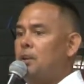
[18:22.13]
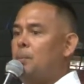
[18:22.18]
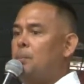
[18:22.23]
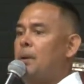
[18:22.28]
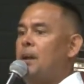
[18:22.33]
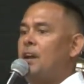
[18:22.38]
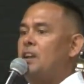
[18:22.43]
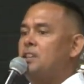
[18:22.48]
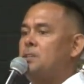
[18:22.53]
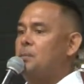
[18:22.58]
your
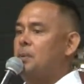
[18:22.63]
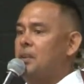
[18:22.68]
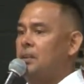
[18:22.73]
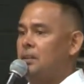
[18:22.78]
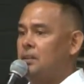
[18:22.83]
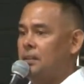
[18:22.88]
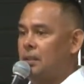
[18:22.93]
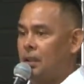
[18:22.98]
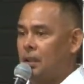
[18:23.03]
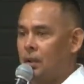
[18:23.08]
past may
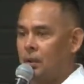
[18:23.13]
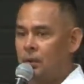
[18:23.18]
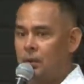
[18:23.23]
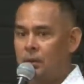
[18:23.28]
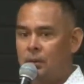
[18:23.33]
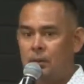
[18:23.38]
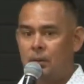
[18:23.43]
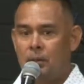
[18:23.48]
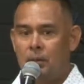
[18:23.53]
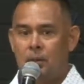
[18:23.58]
entail,
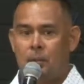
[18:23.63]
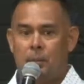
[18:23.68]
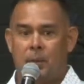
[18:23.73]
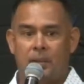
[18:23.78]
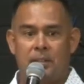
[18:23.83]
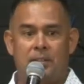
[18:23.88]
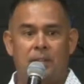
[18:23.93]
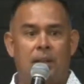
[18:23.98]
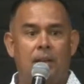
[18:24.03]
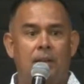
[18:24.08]

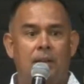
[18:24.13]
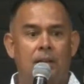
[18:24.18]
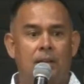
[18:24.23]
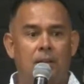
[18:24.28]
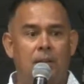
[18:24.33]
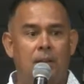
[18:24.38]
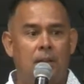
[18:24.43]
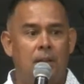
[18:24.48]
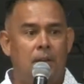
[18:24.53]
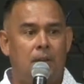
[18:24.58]
my son,
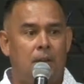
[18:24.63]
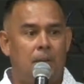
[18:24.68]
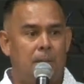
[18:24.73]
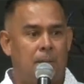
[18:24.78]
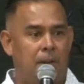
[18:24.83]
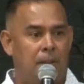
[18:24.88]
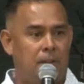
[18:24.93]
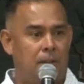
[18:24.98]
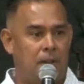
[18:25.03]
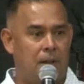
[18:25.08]

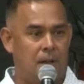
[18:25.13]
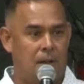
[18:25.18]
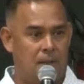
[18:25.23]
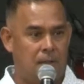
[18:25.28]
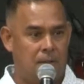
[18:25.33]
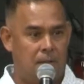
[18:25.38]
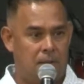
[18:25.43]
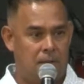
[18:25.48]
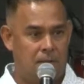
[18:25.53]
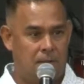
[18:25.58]
my daughter,